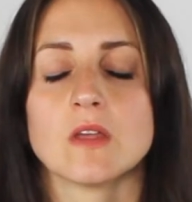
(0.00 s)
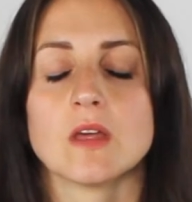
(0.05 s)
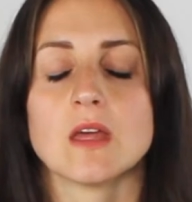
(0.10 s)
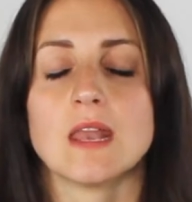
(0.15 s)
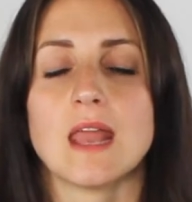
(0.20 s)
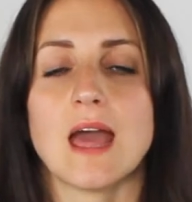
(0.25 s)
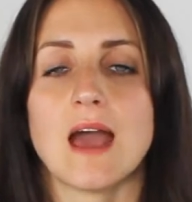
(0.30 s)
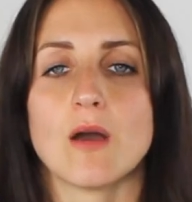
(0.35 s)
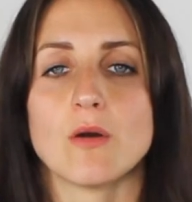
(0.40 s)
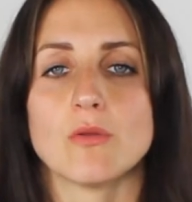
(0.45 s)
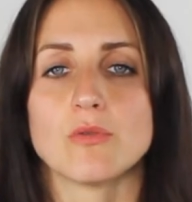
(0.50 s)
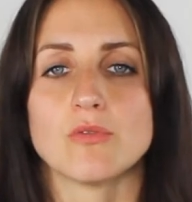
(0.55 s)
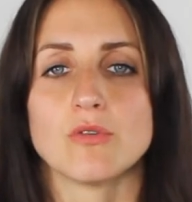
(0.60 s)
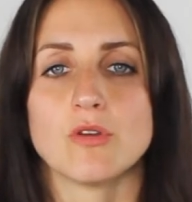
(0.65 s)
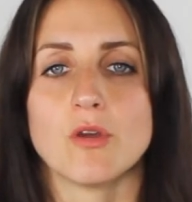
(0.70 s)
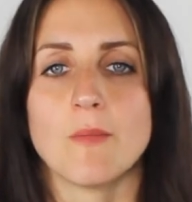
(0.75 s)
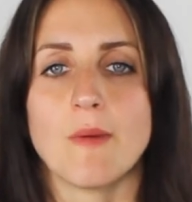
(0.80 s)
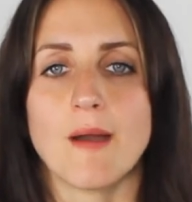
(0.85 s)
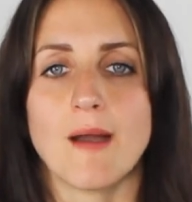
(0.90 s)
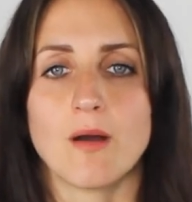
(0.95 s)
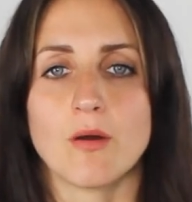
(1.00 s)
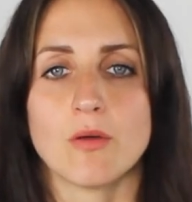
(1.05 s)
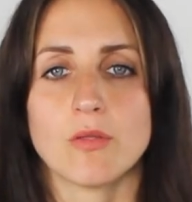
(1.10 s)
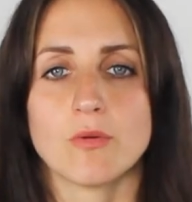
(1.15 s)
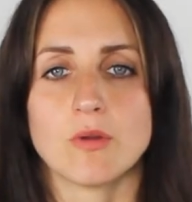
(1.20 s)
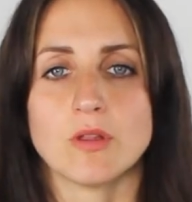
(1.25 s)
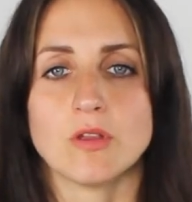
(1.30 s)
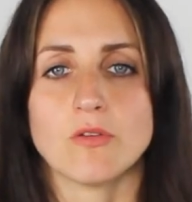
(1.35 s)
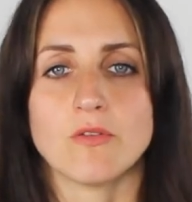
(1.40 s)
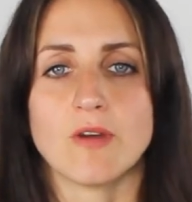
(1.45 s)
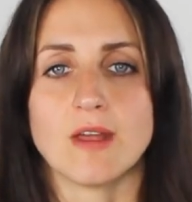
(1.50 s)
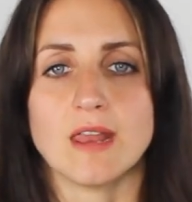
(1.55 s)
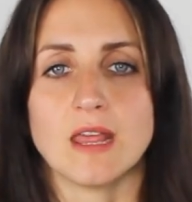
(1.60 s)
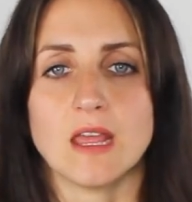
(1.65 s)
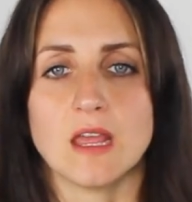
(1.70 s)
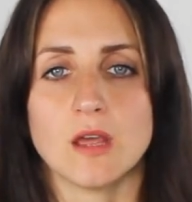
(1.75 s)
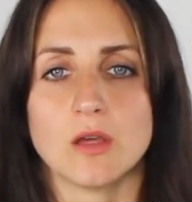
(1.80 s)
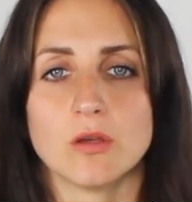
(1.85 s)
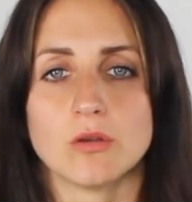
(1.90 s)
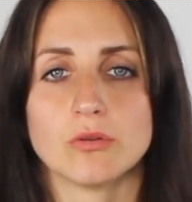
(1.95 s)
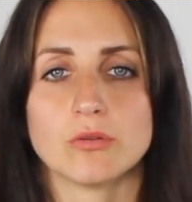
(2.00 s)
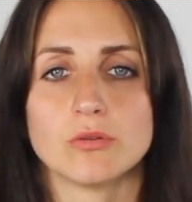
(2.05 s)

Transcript: and out through your mouth when you're ready.